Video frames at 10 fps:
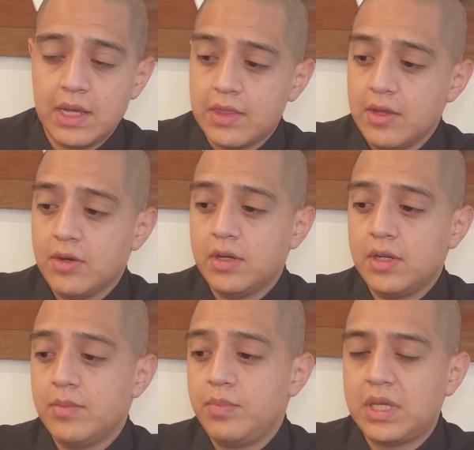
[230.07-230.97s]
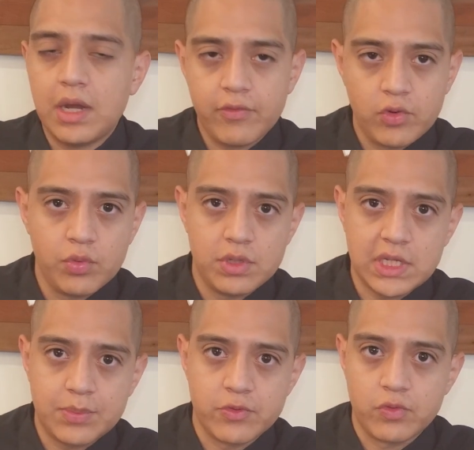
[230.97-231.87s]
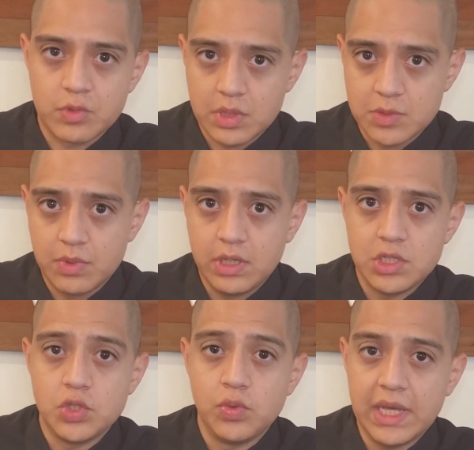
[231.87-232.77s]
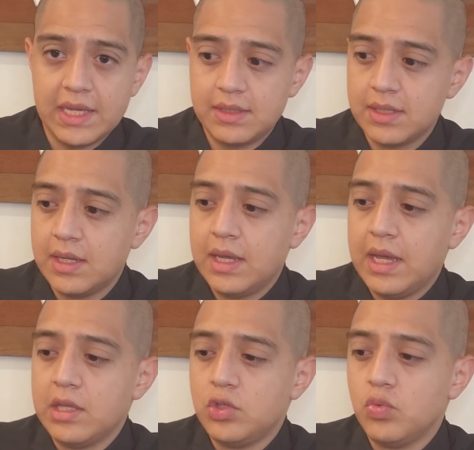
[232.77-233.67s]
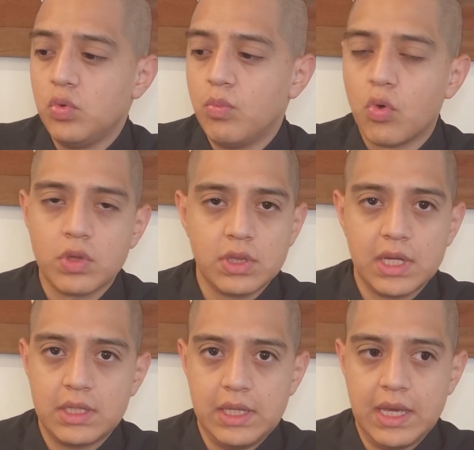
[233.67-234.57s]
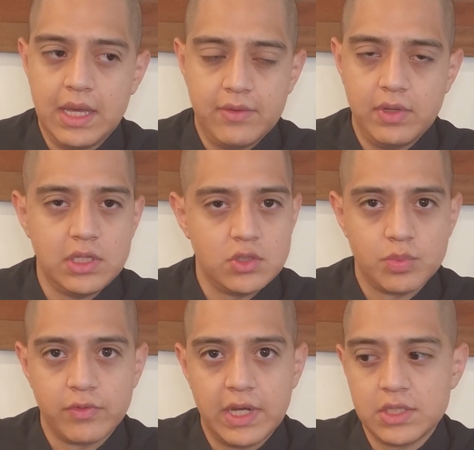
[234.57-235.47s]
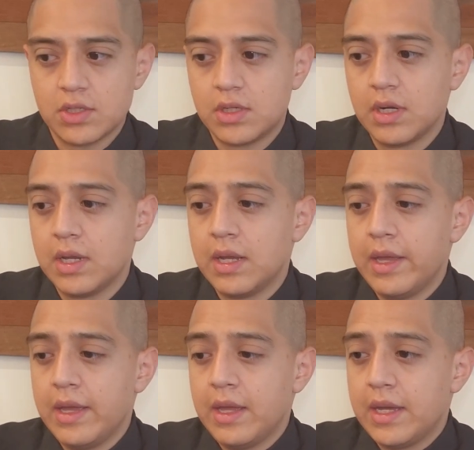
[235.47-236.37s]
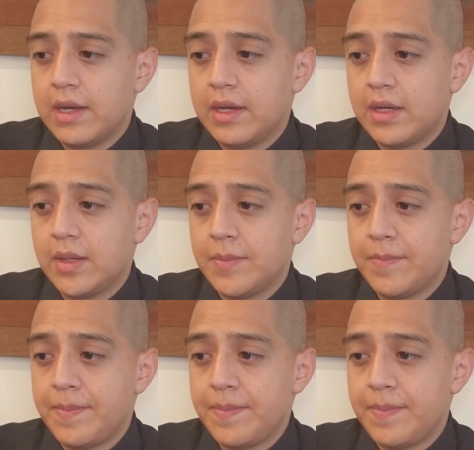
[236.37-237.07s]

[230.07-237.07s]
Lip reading: They're going to be careful with the types of responsibilities you get, and you will more than likely have a supervisor. And